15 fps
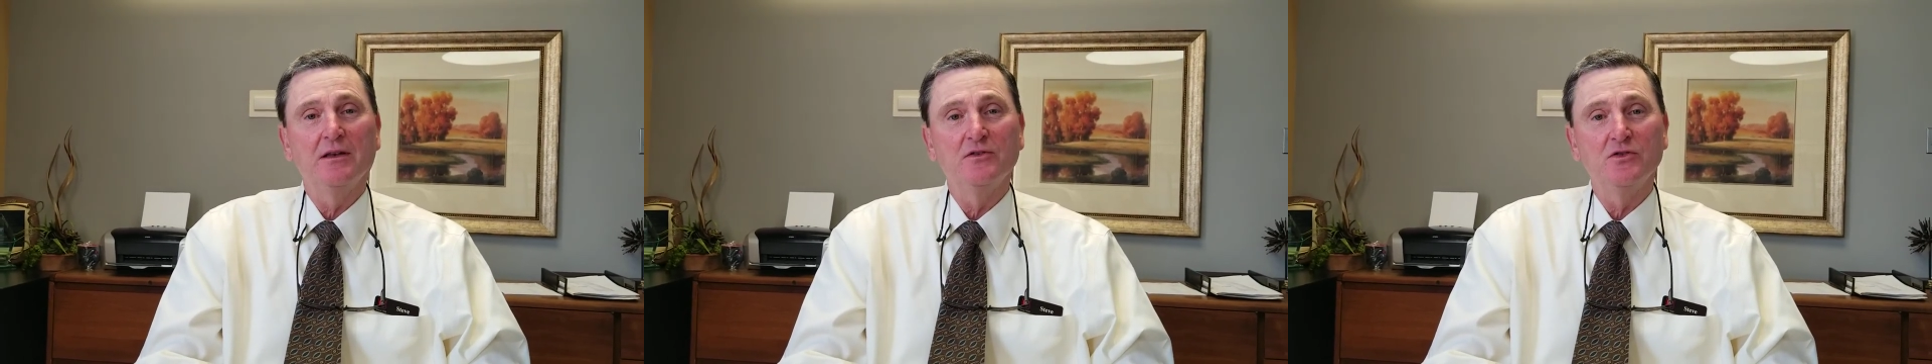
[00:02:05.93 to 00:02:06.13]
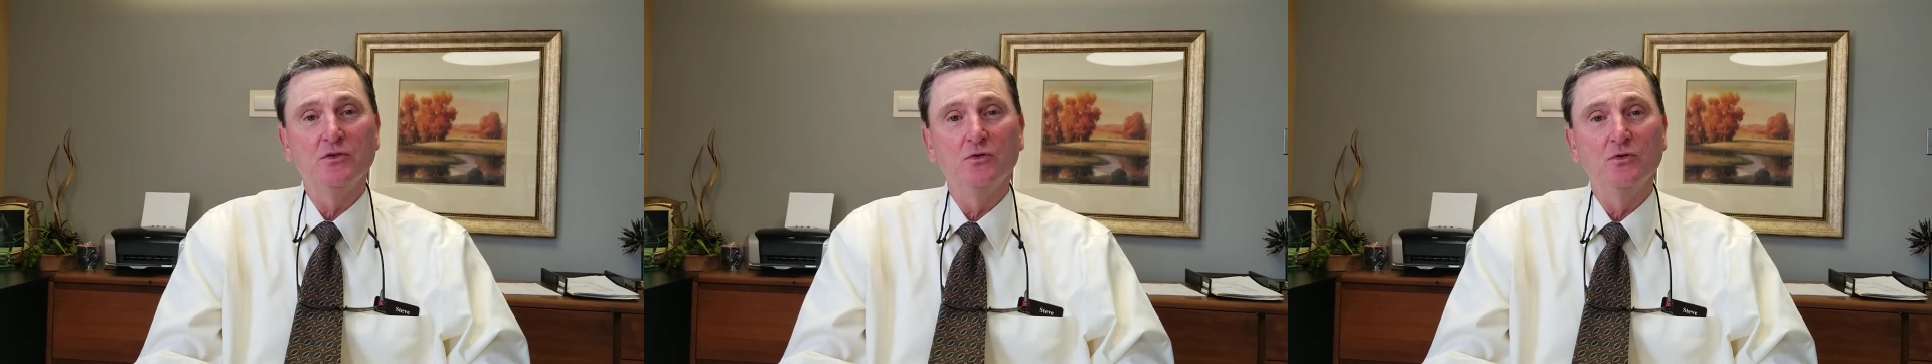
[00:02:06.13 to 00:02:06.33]

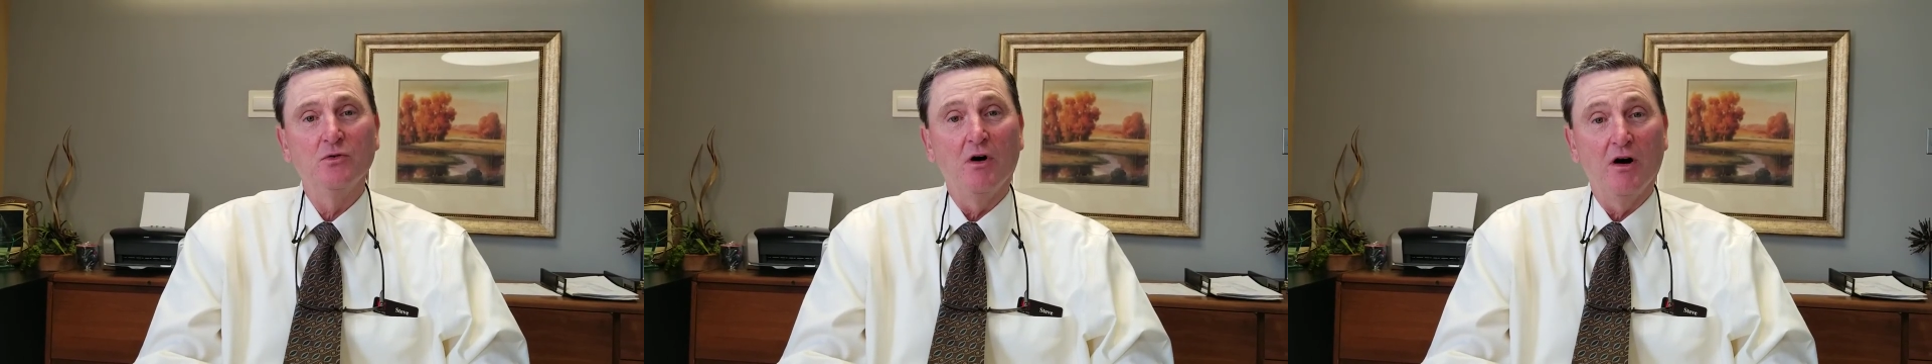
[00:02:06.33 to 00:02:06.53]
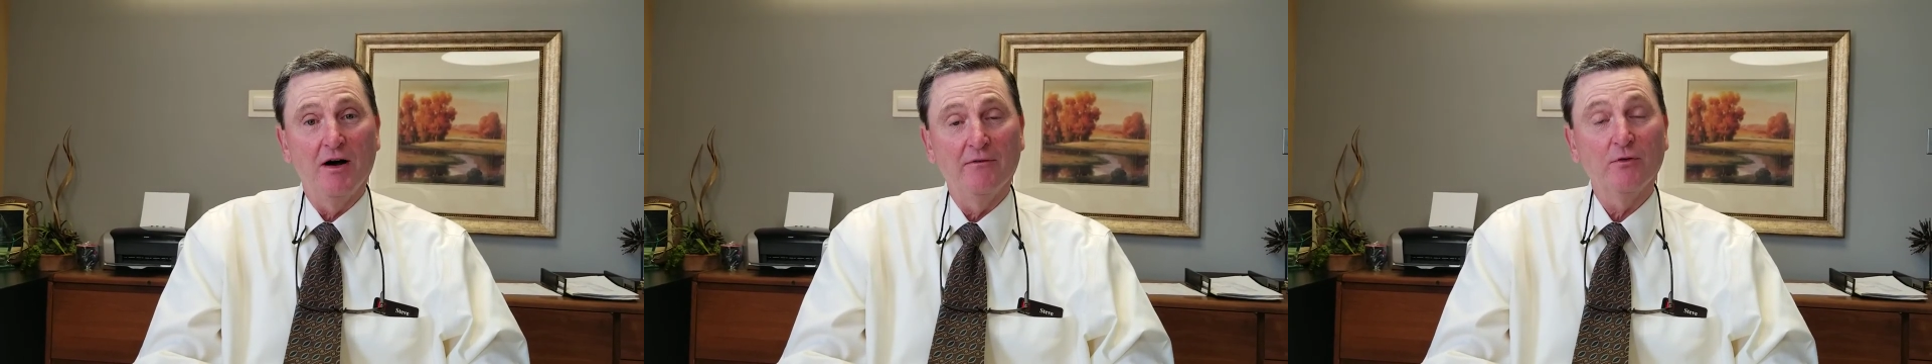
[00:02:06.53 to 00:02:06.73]

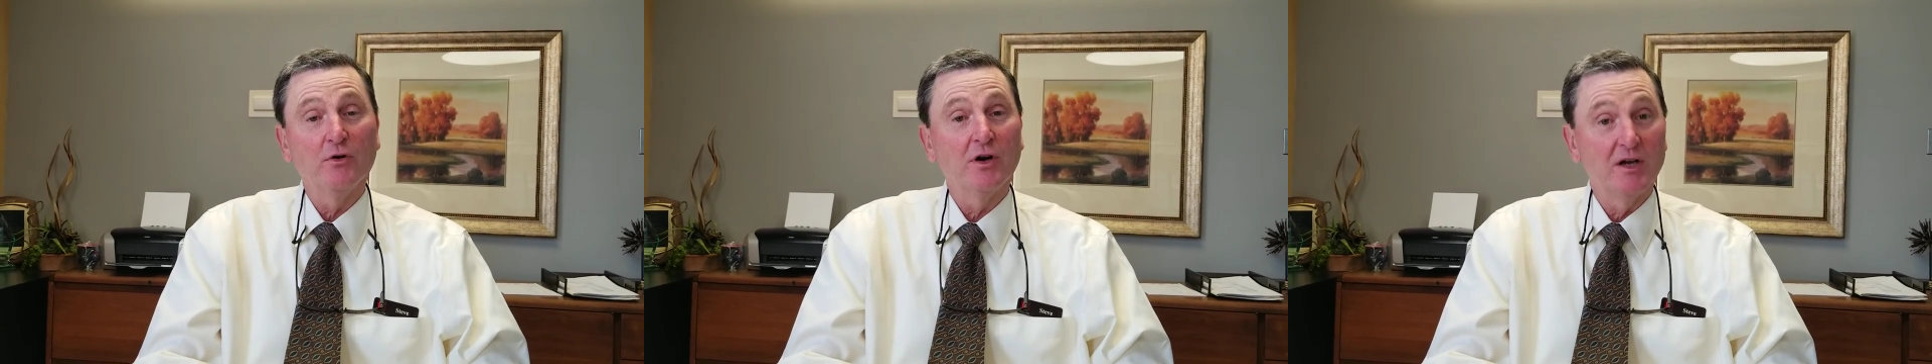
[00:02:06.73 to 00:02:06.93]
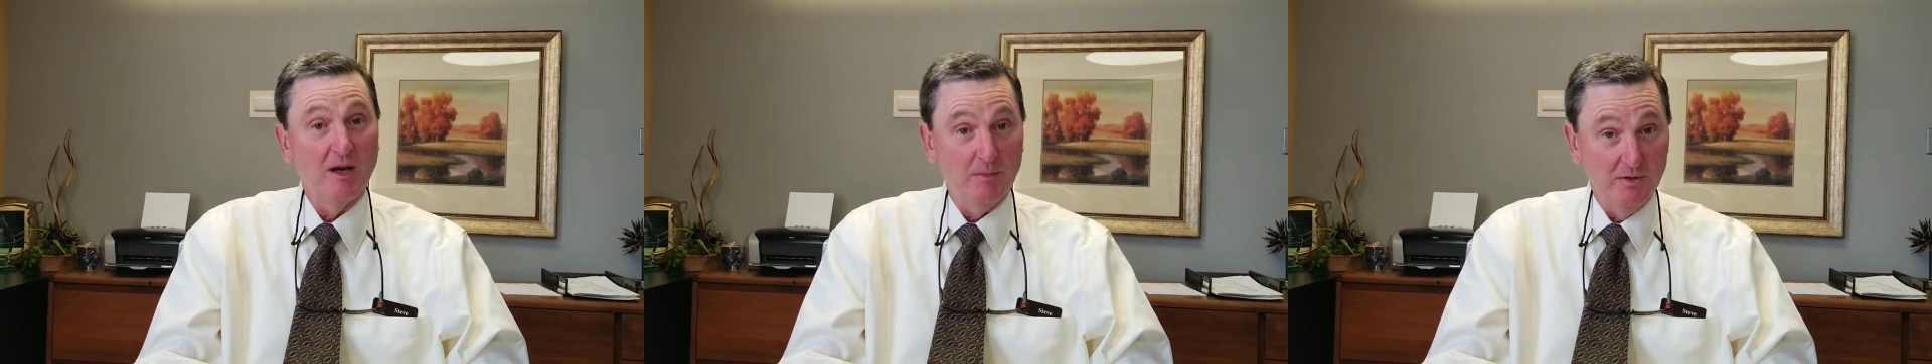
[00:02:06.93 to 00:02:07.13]
to offer
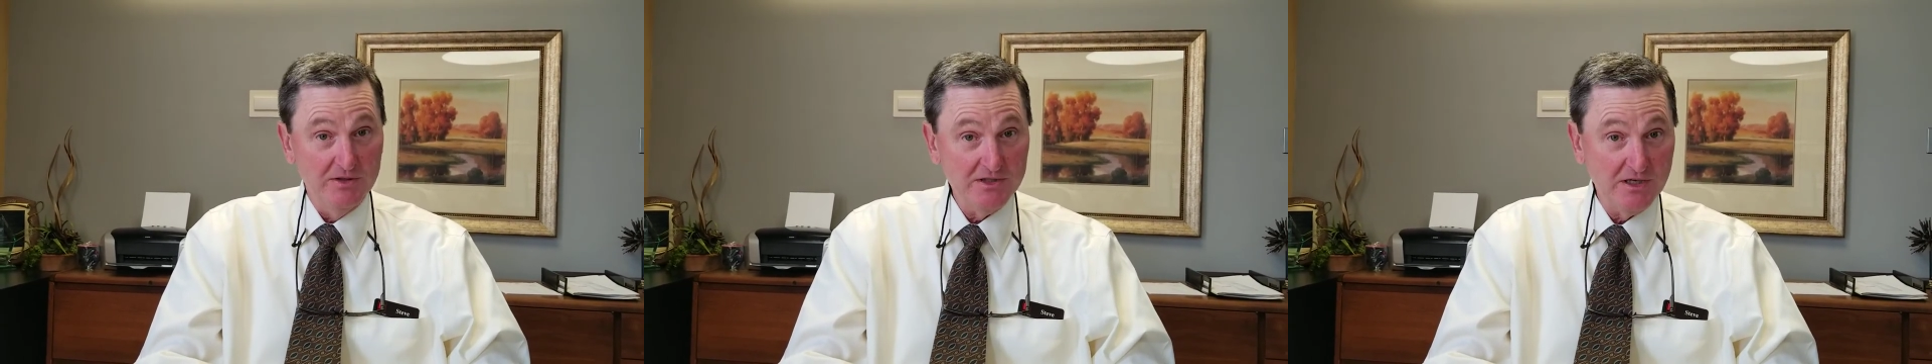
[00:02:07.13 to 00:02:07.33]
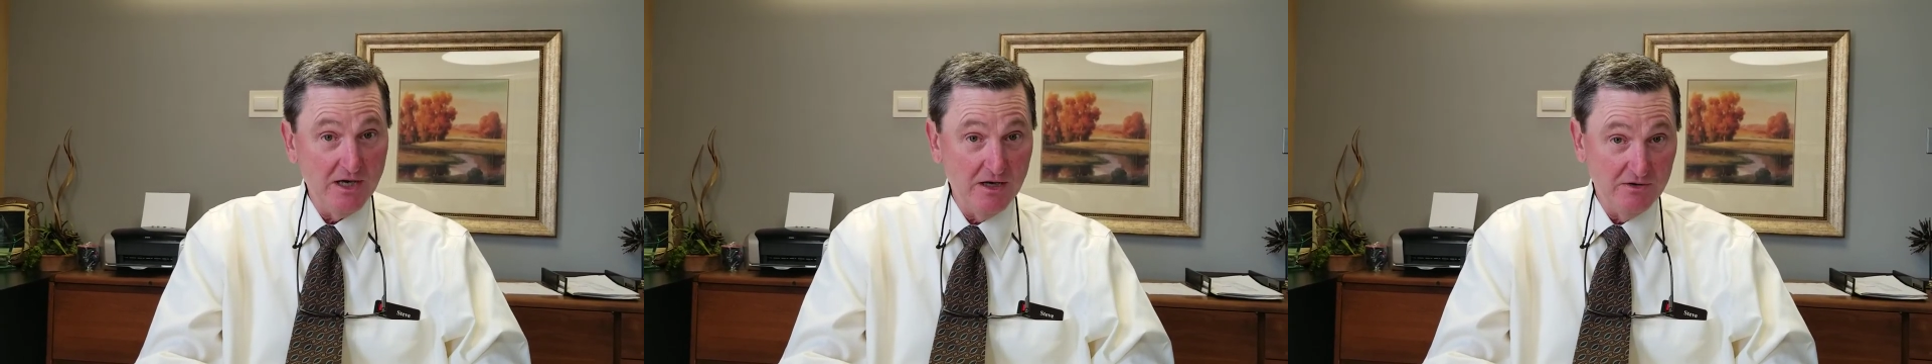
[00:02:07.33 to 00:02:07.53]
a couple of
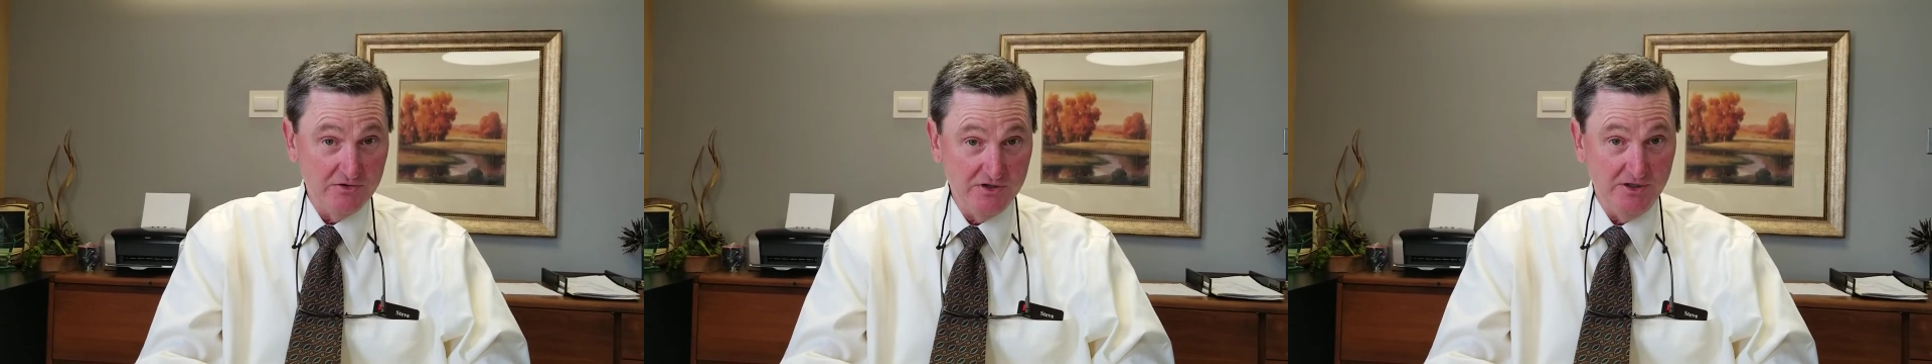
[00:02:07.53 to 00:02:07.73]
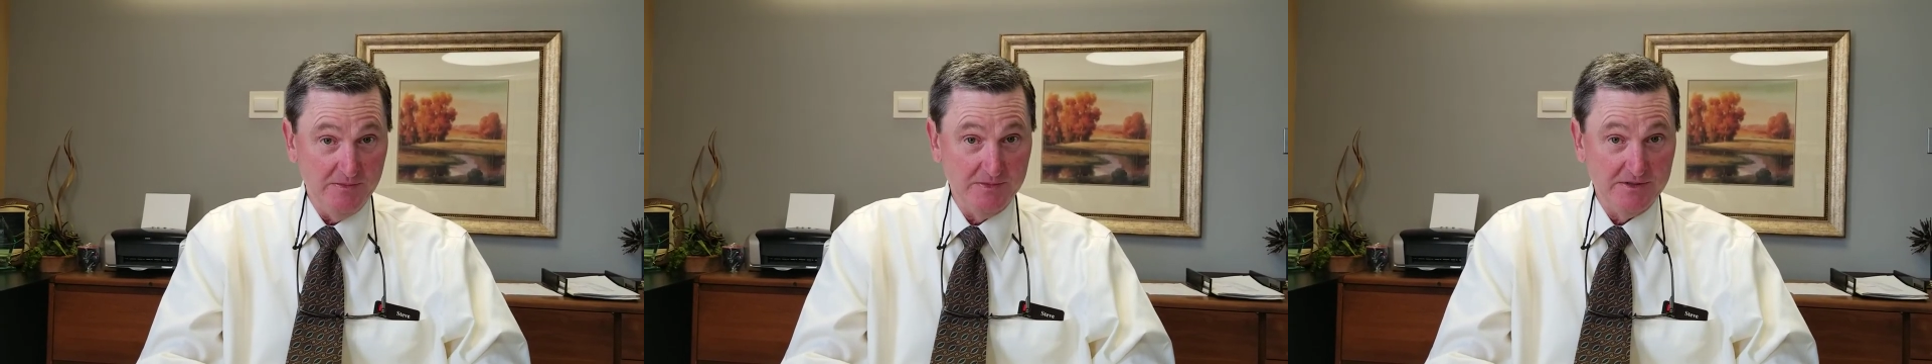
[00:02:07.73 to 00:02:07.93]

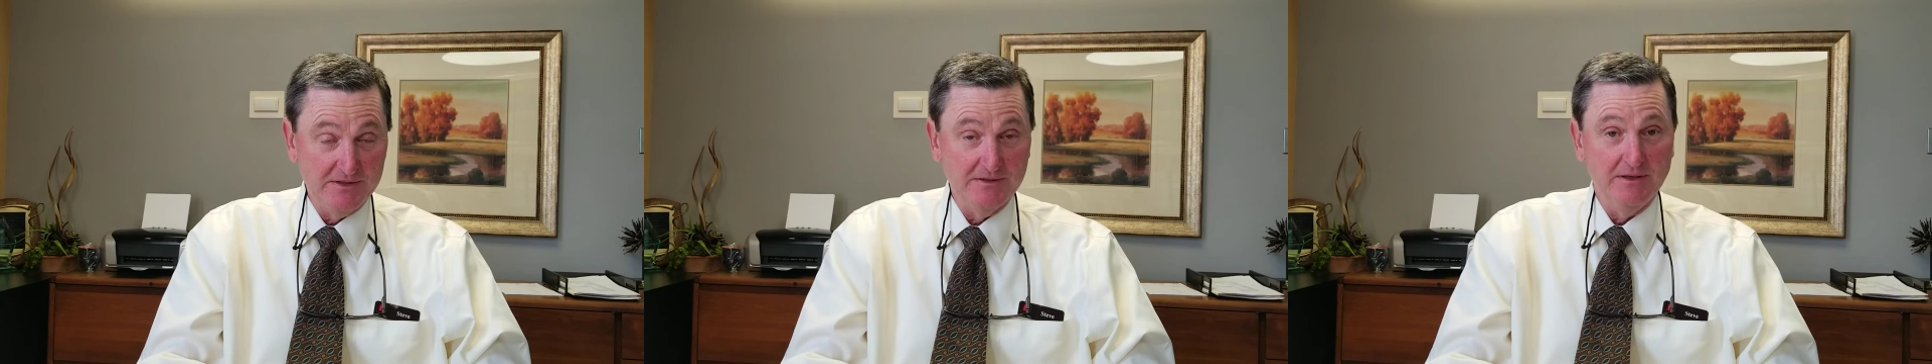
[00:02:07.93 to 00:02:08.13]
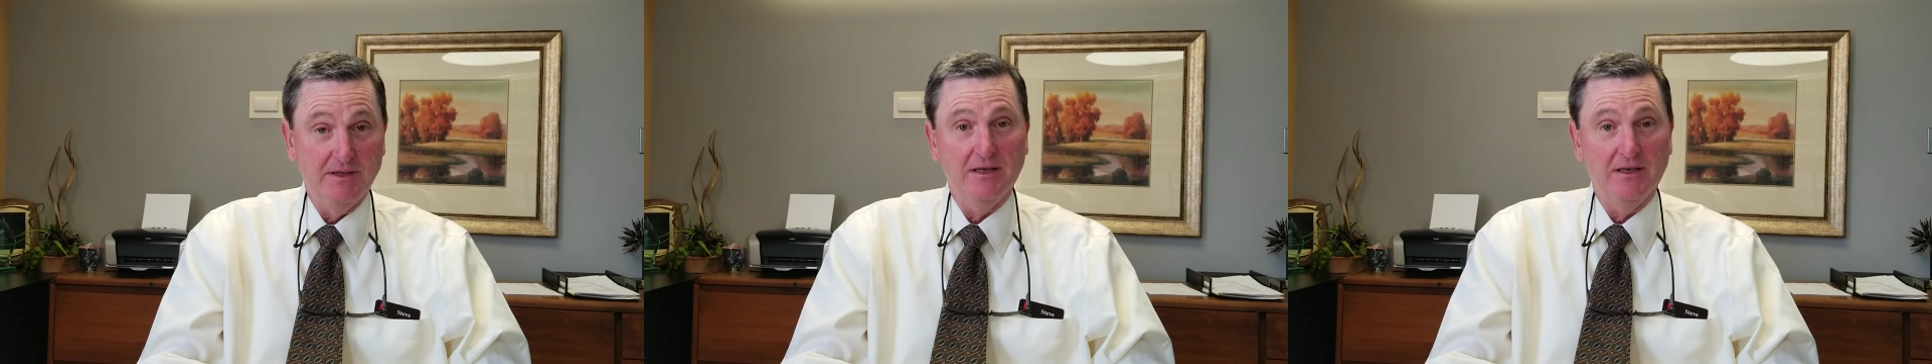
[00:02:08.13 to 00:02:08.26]
scholarships,